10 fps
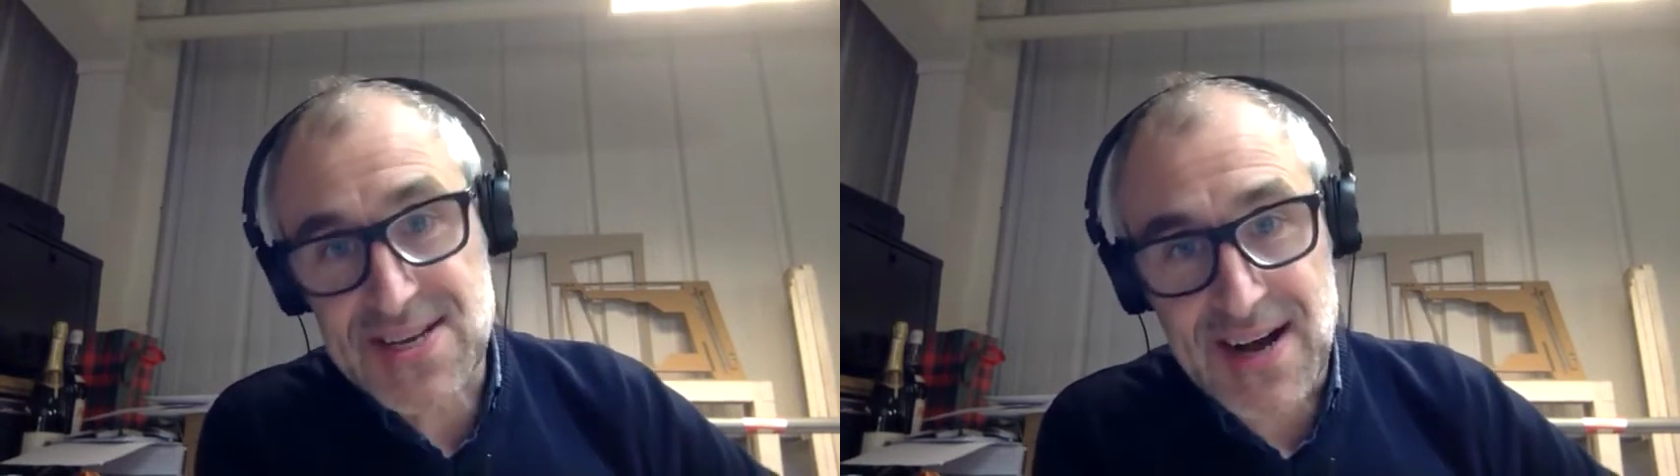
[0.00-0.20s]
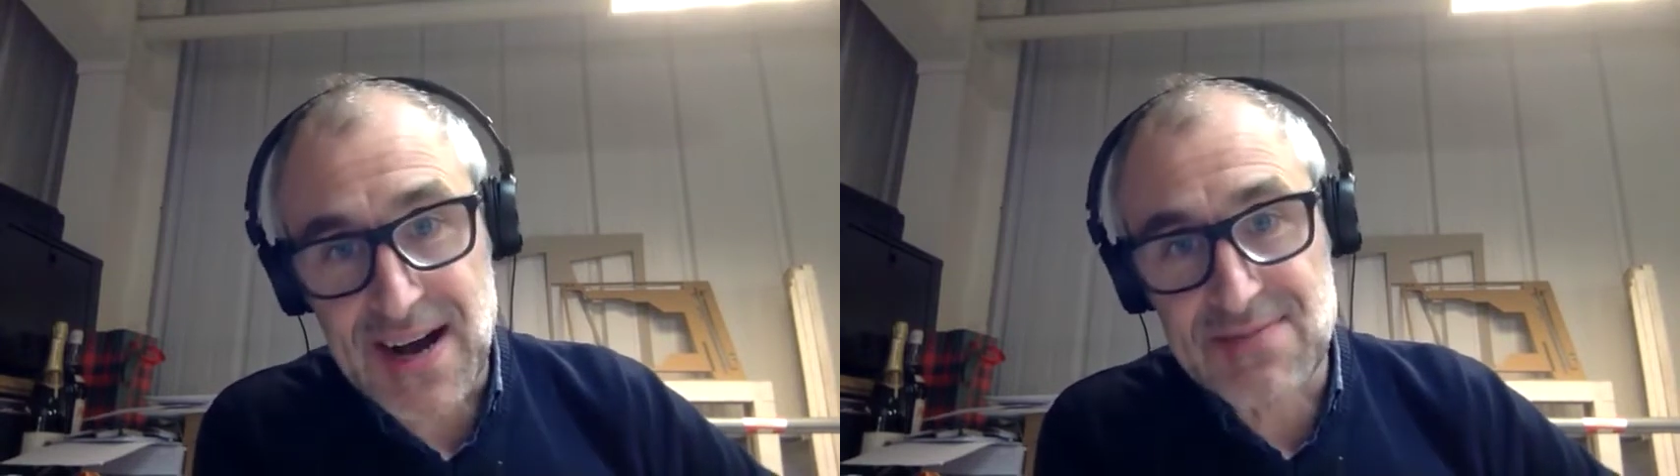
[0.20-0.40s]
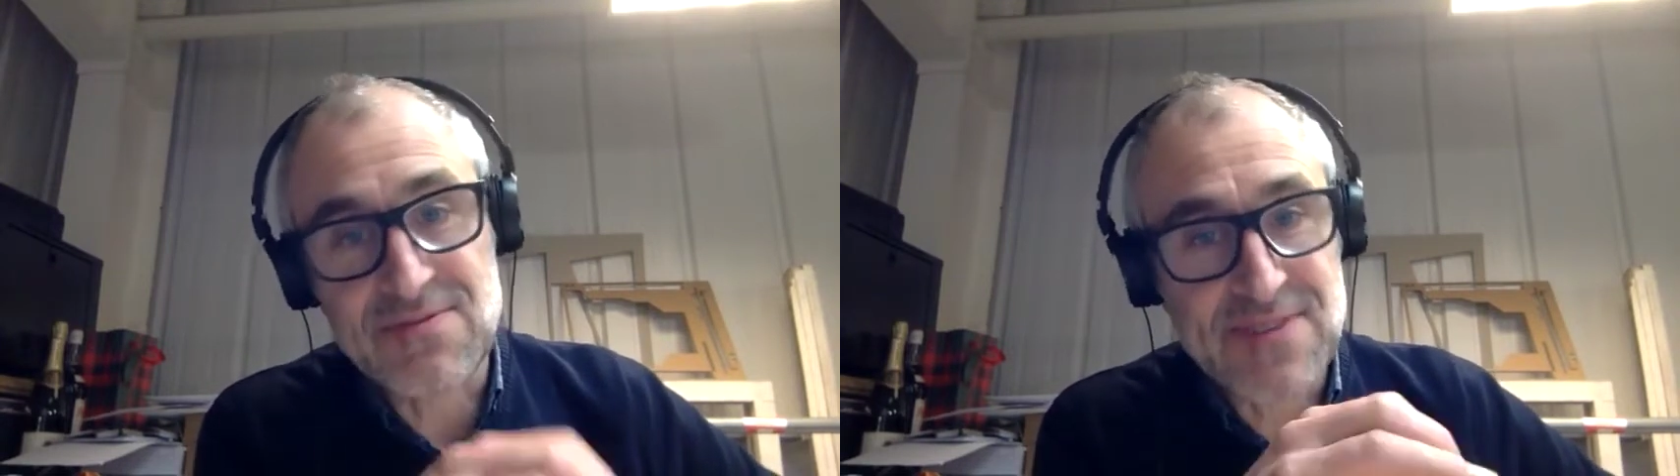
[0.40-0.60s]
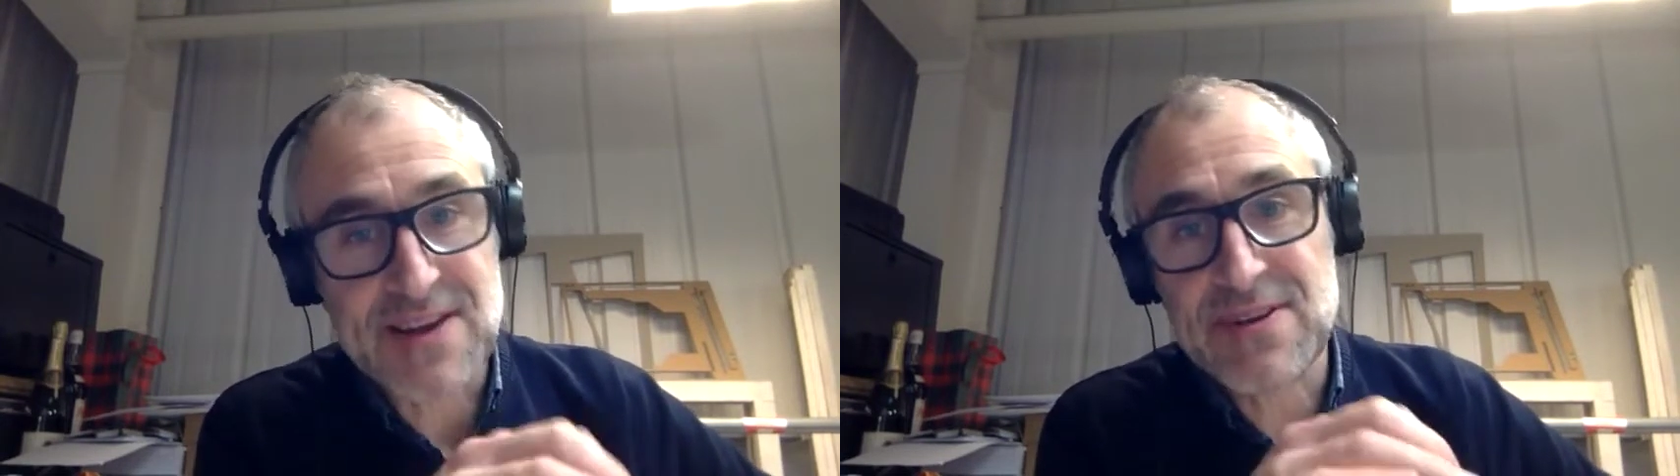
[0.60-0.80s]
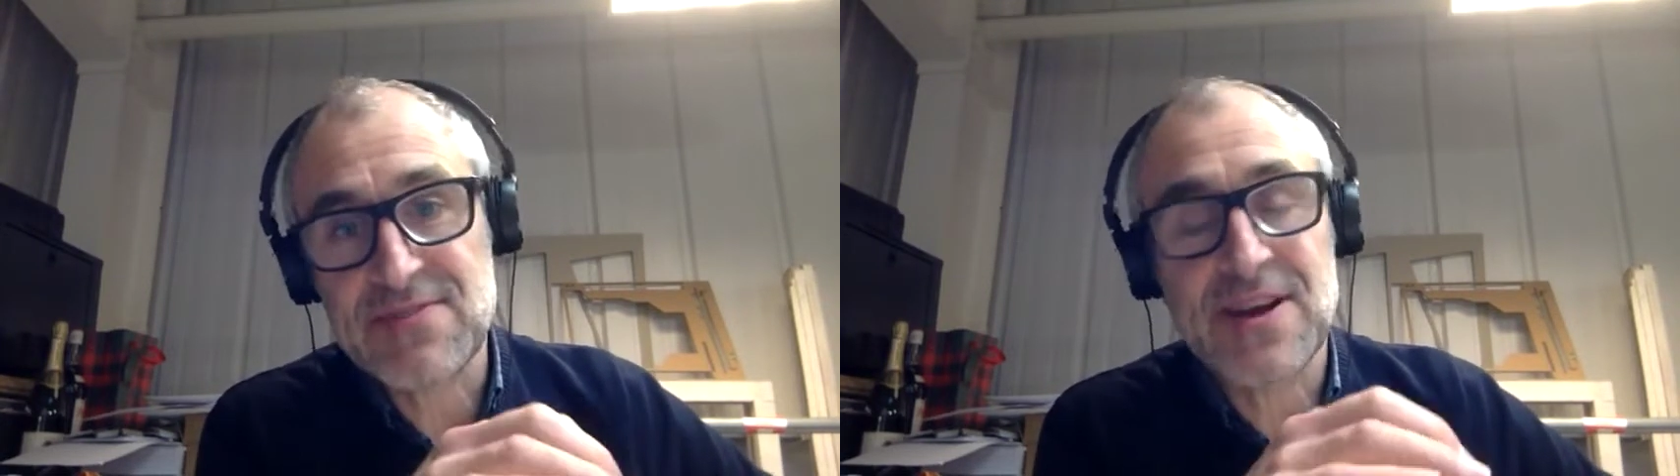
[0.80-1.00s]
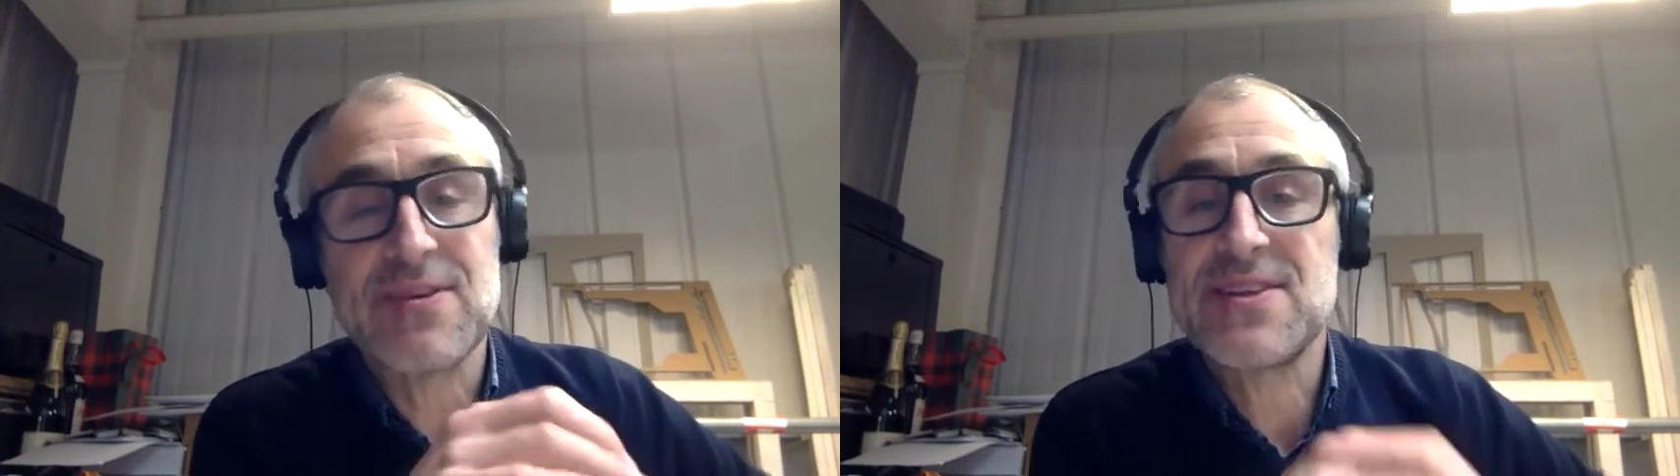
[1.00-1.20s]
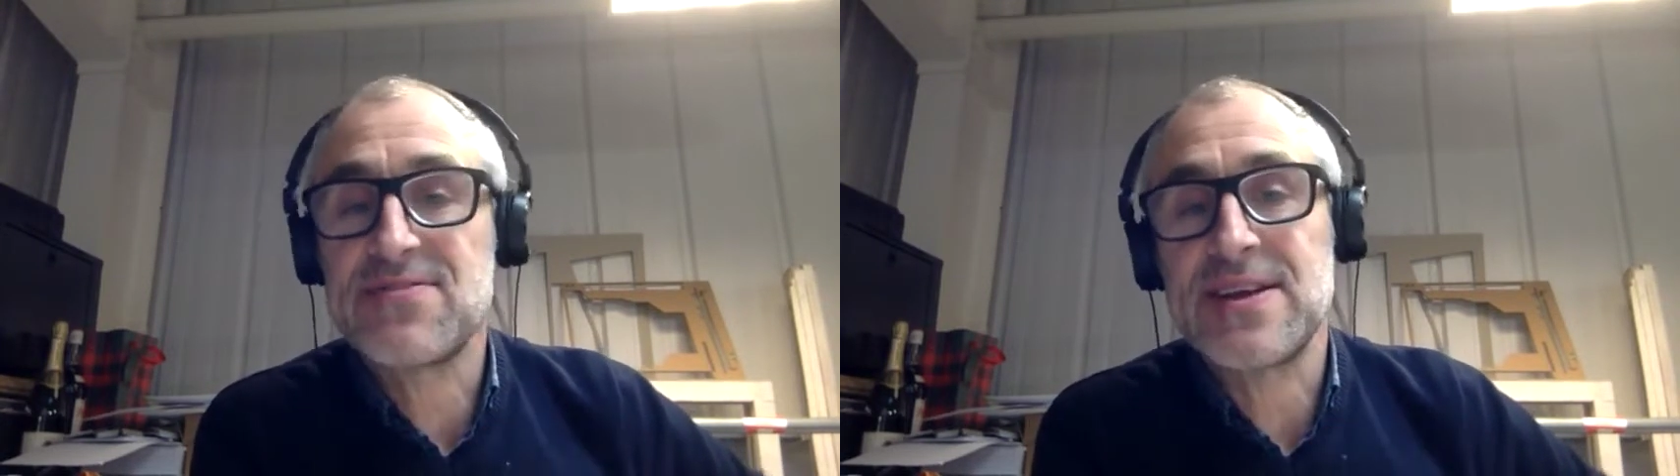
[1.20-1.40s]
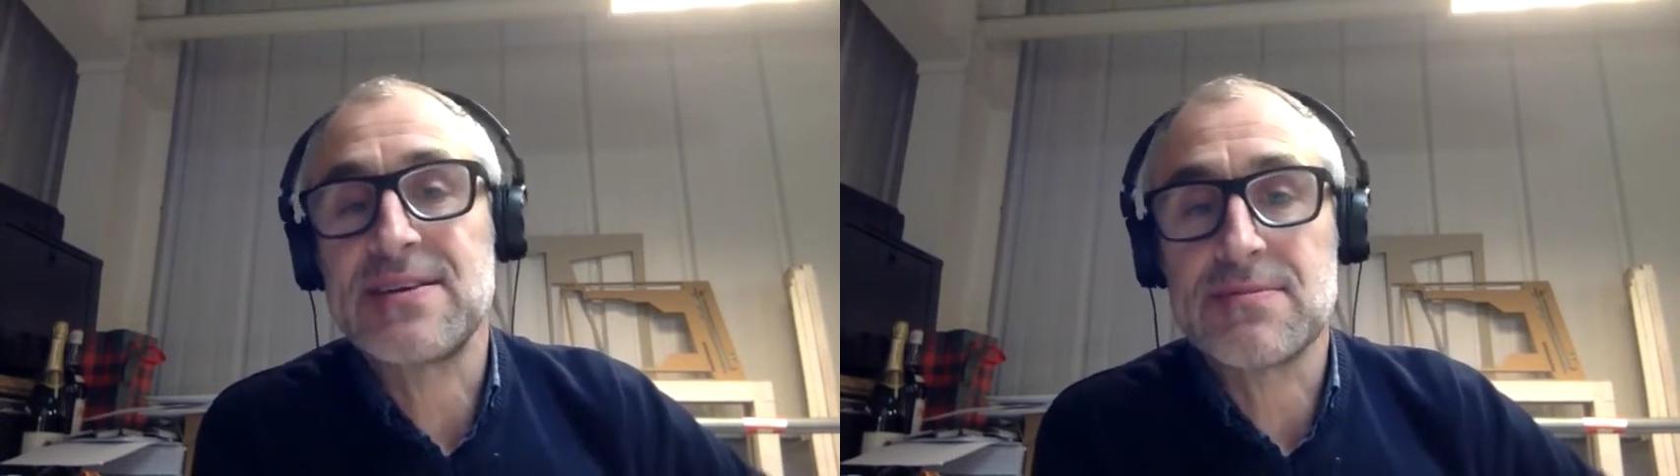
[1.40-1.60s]
cut very, very
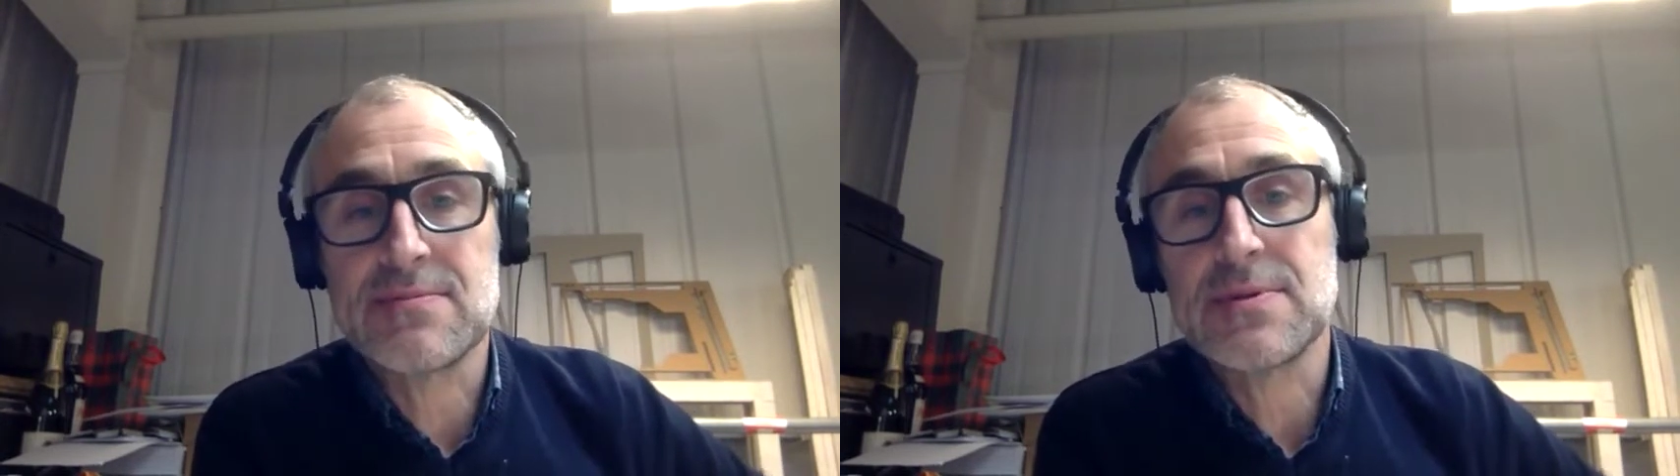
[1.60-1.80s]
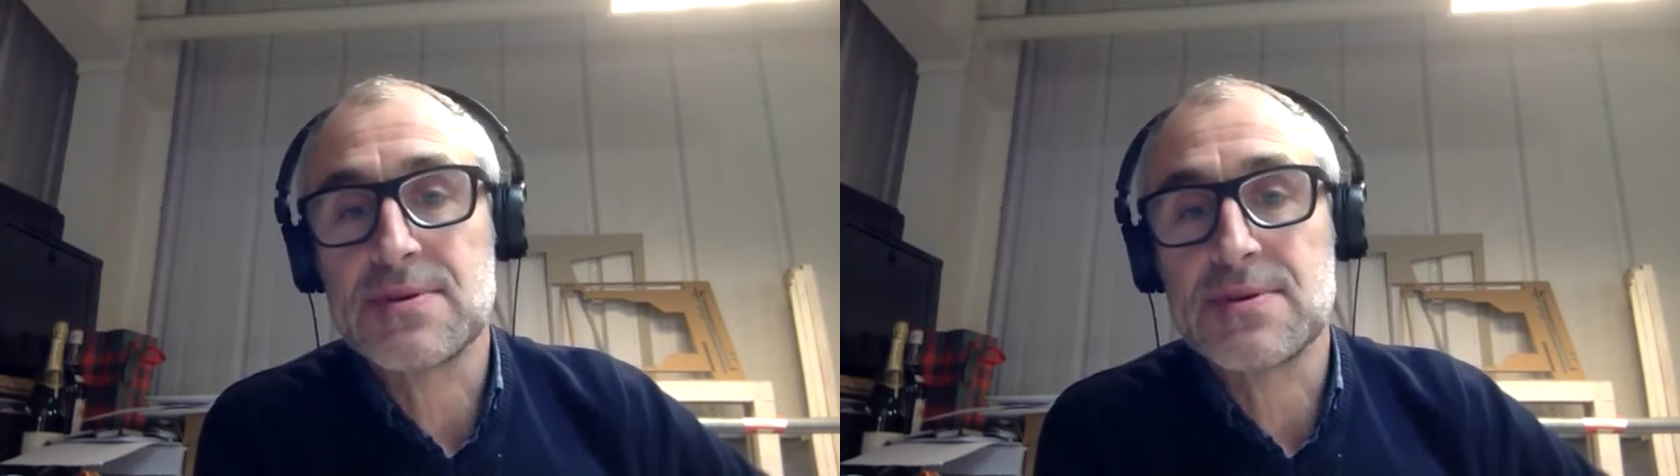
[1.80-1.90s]
thin